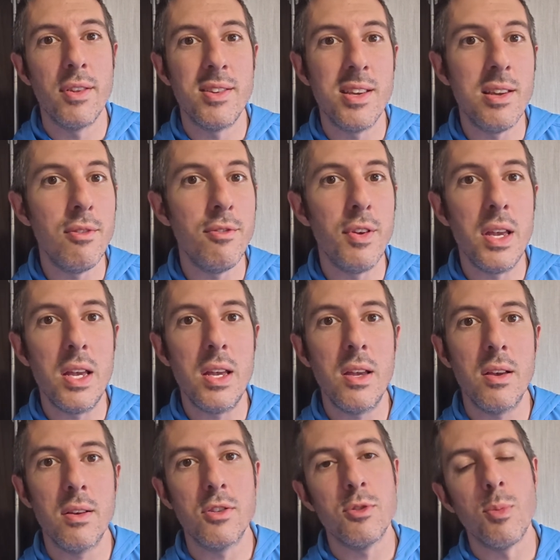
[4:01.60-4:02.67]
a
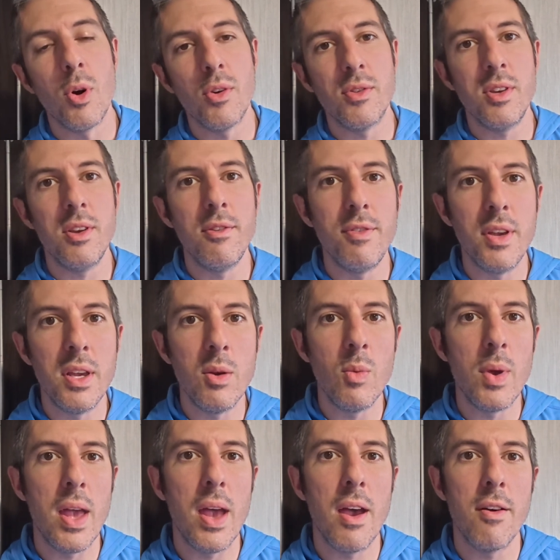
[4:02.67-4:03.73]
TV, a smart TV,
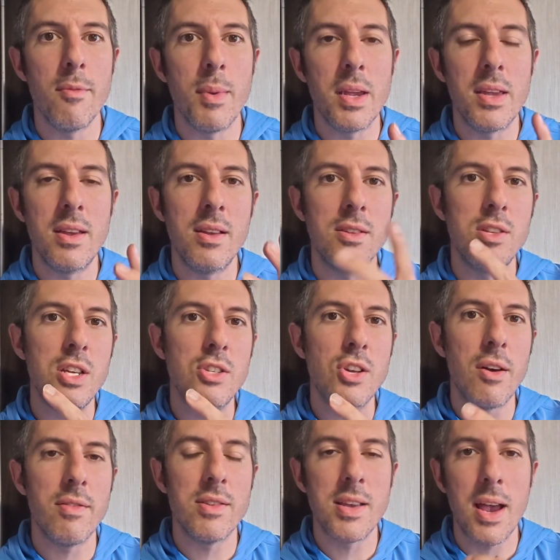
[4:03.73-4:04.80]
we have my kids each
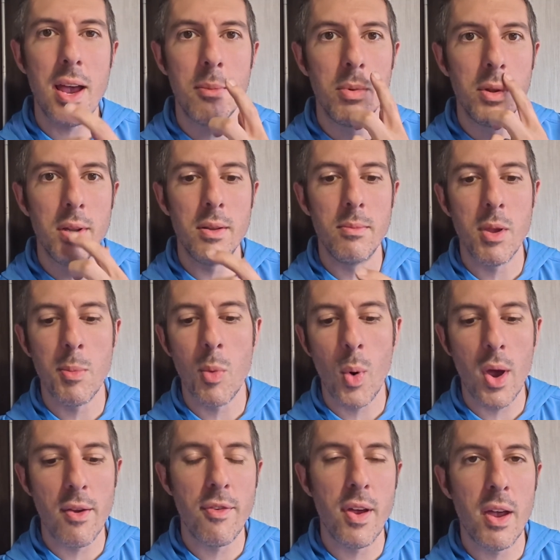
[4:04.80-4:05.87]
have a tablet, me and my
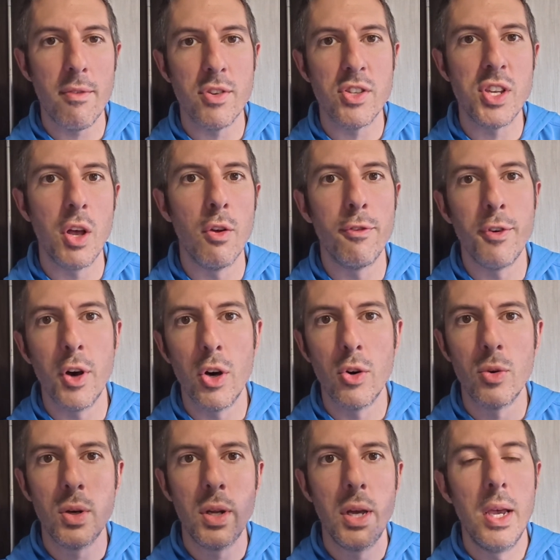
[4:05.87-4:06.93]
wife have a cell
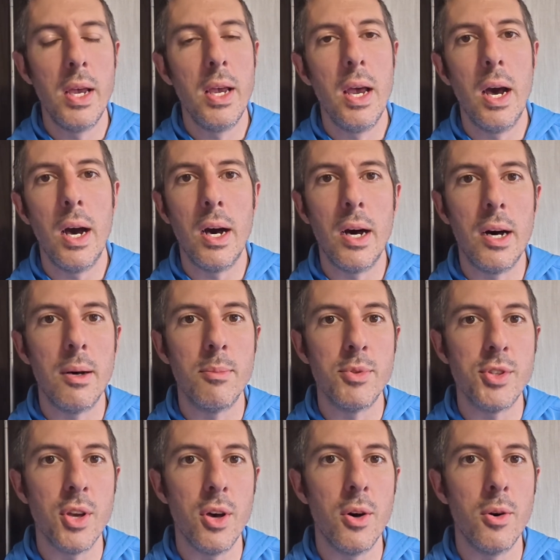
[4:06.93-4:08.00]
phone, um,
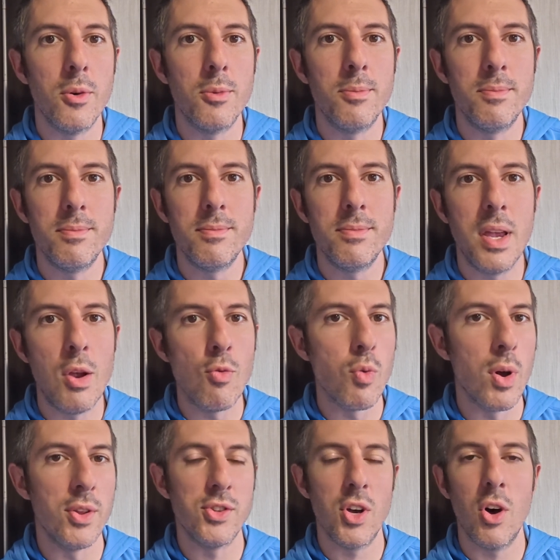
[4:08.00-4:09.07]
so it
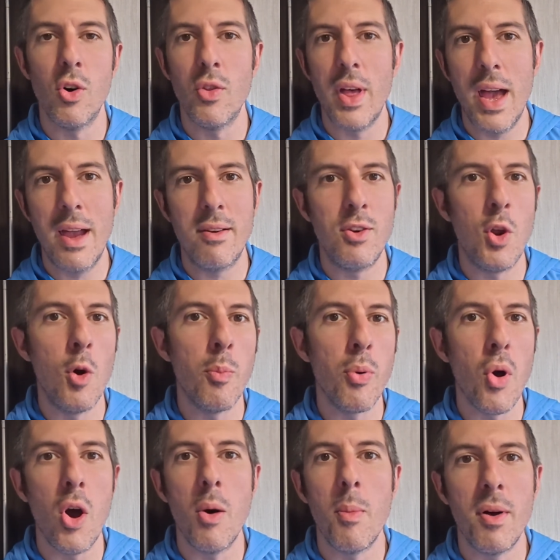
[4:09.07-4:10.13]
runs all that no
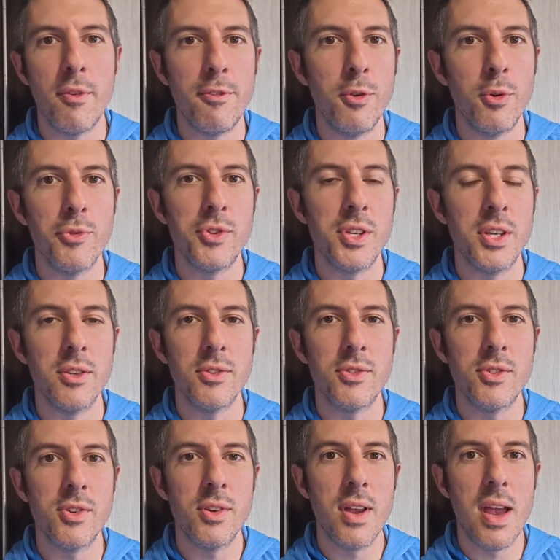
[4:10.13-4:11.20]
problem on full
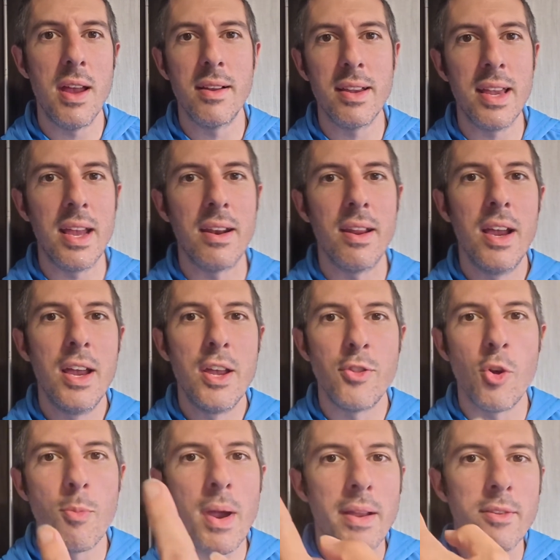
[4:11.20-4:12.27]
tilt. And again,
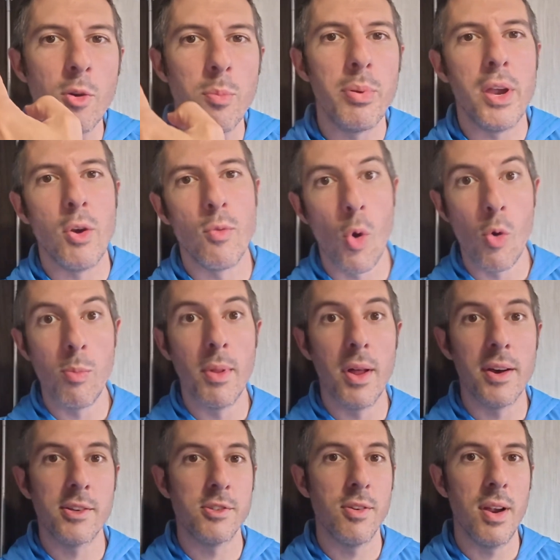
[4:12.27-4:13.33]
they're back there playing
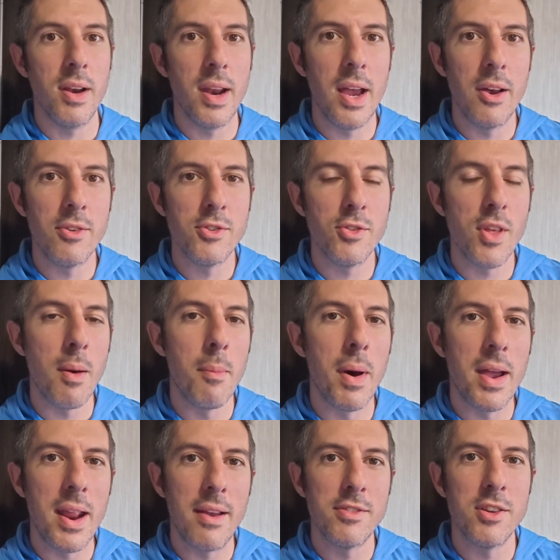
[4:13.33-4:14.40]
Roblox right now, so that
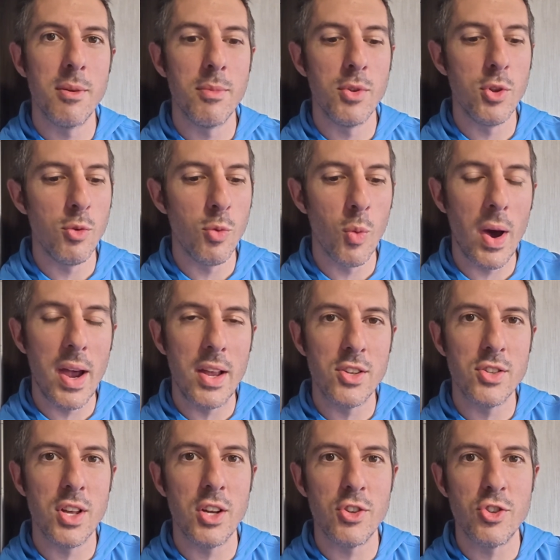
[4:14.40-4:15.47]
might have something to do with why
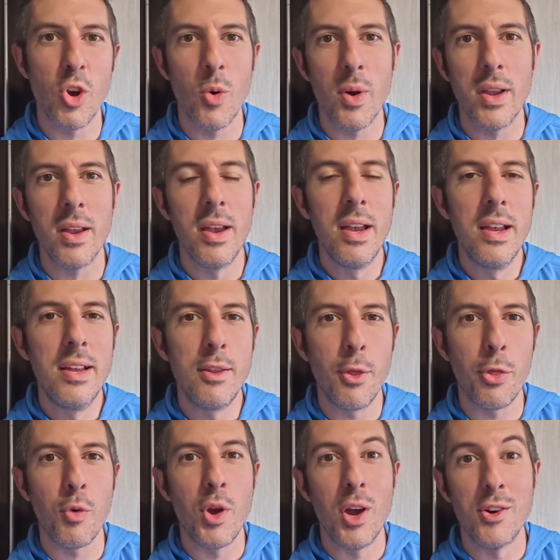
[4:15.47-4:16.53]
it's not showing the
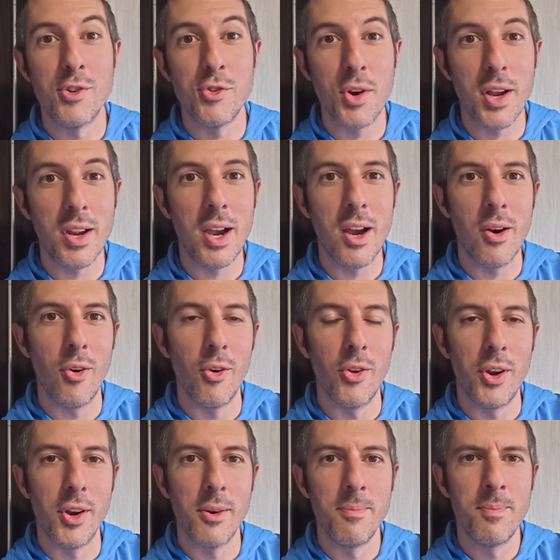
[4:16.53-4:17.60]
300 I got
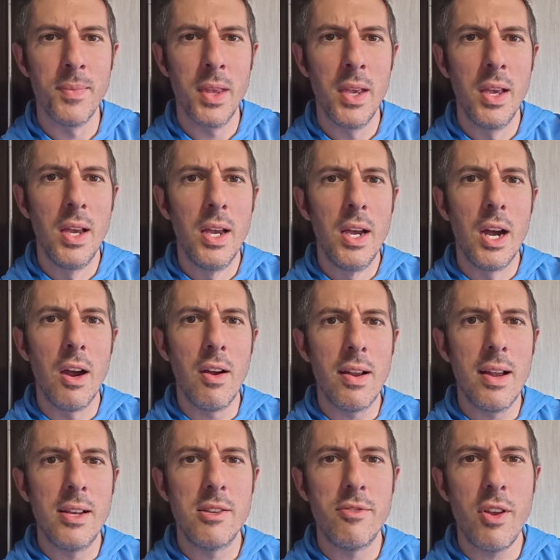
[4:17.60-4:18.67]
earlier. Alright
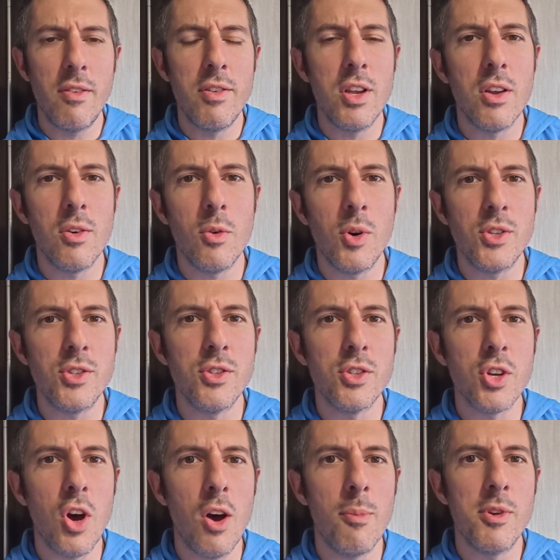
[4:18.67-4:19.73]
guys, if you have any questions,
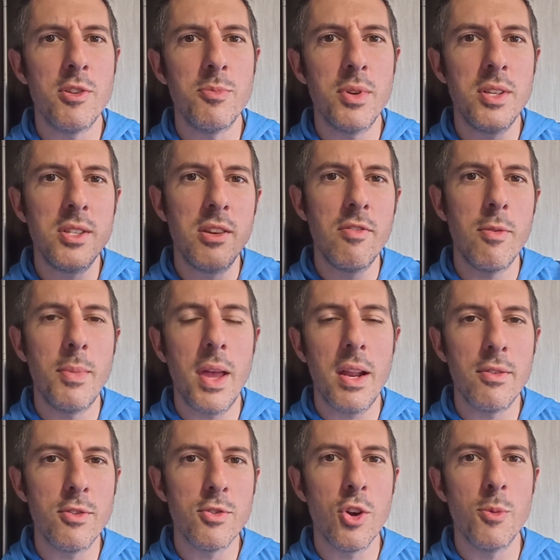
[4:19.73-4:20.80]
comments, please leave them down
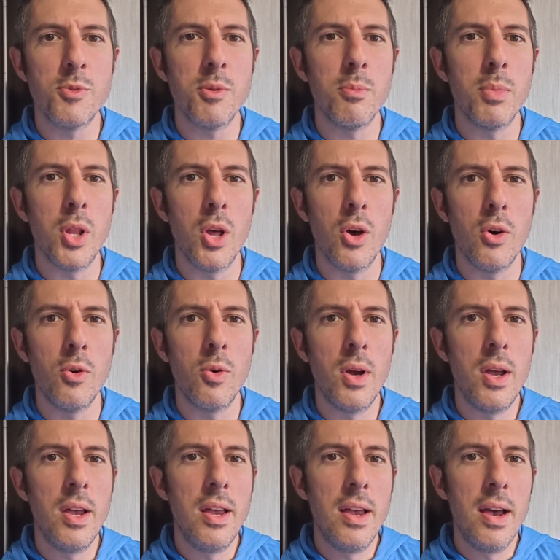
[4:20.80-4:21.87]
in the description below.
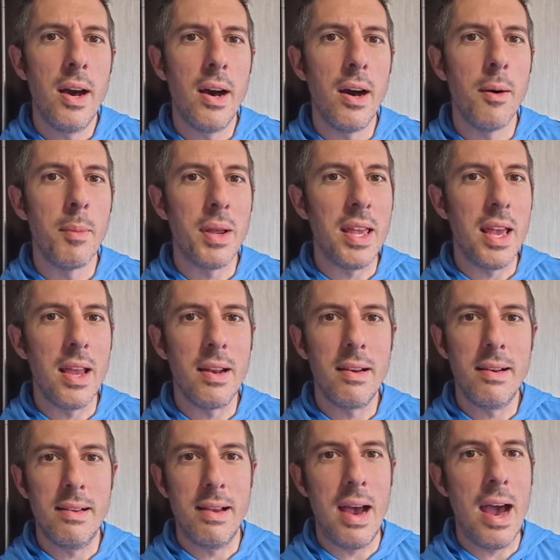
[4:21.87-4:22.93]
Um,
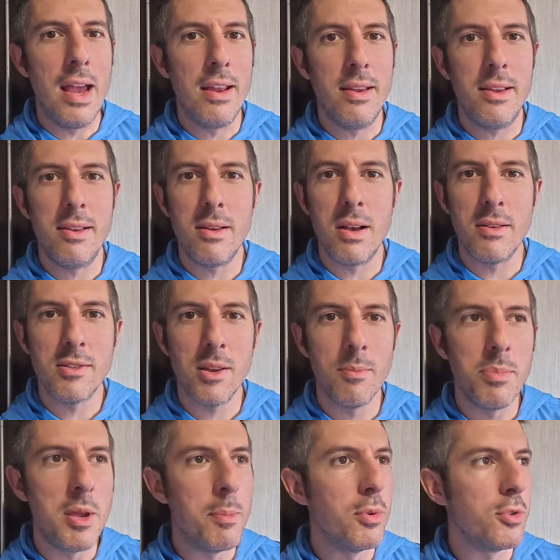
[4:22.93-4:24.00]
again, I some
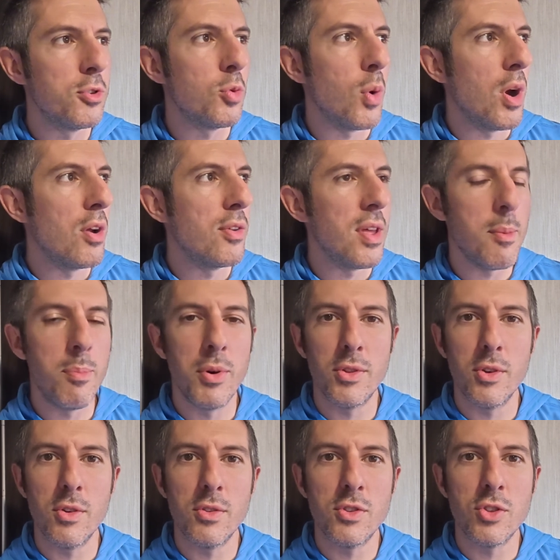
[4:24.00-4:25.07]
people swear they put
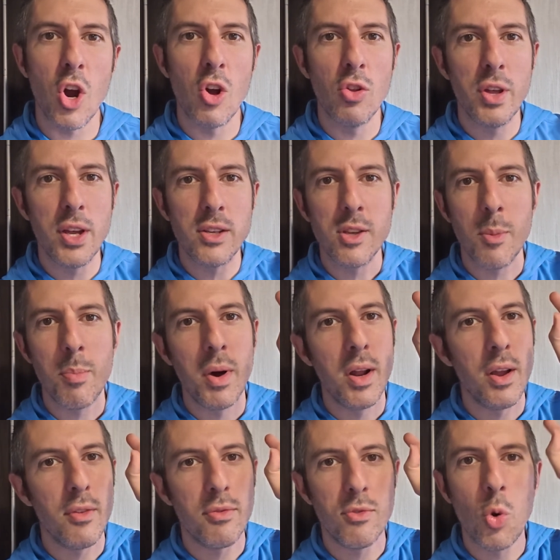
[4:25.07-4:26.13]
the Starlinks up on
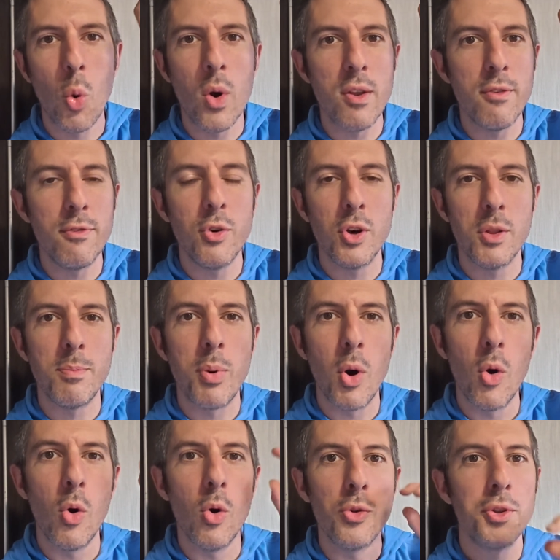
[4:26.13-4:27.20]
a 20 foot
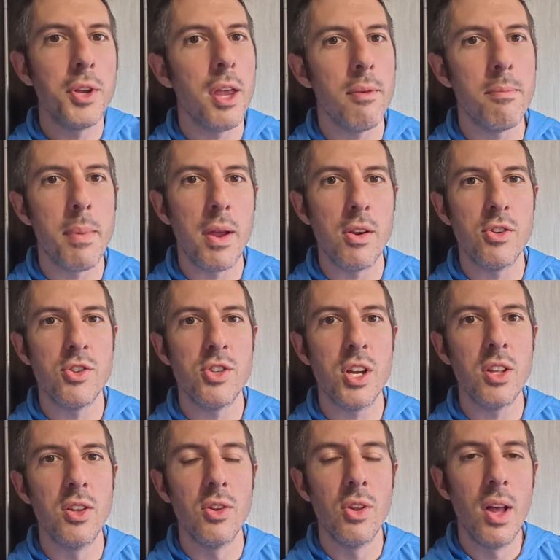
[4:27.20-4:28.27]
pole to get better
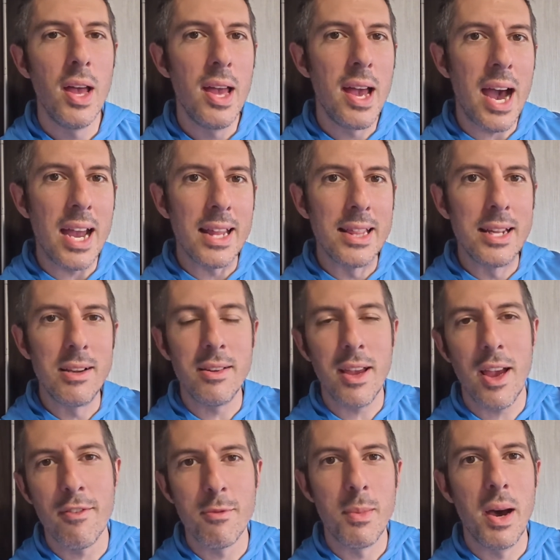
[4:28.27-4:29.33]
signal. I literally
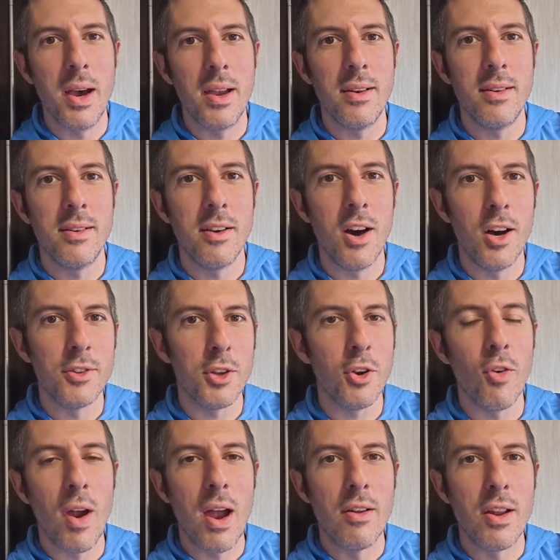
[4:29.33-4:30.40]
have mine on the
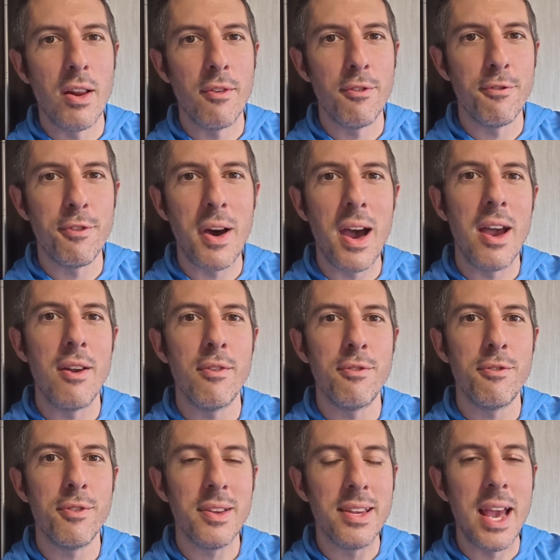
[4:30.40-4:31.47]
ground on a
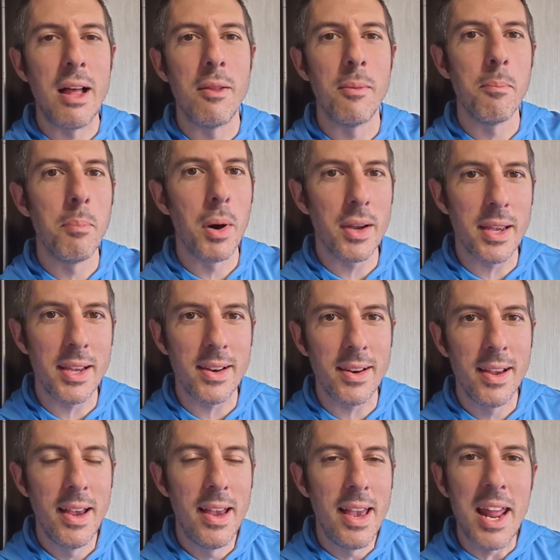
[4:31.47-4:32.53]
five gallon bucket,
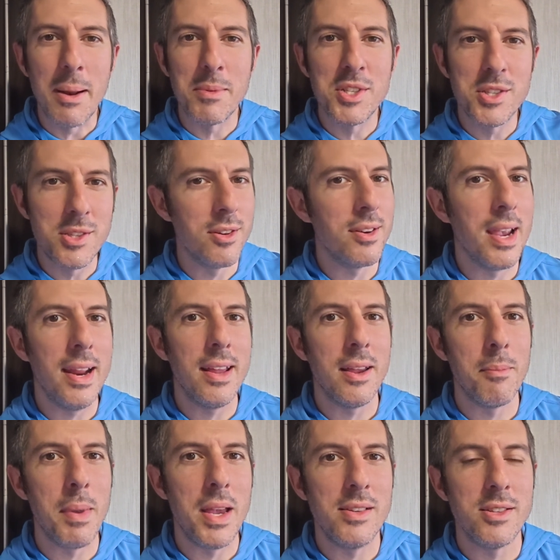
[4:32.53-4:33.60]
and I'm still getting
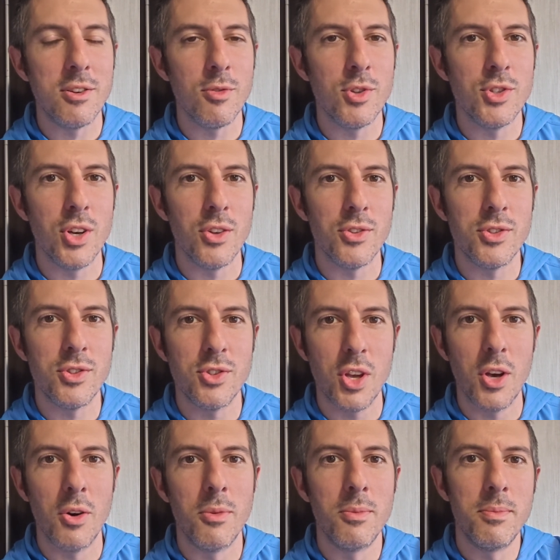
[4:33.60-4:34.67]
amazing results.
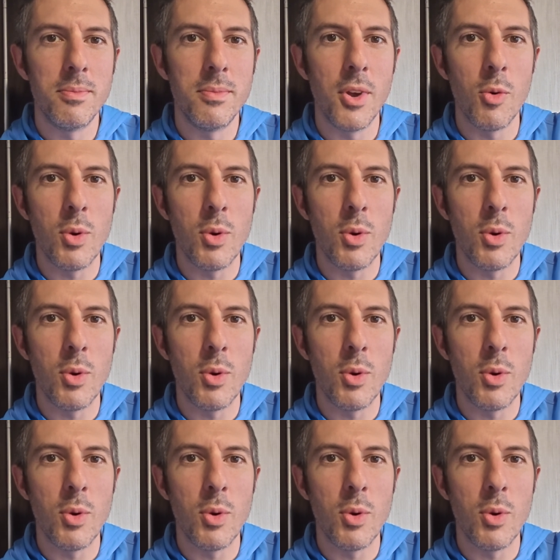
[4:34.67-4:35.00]
So here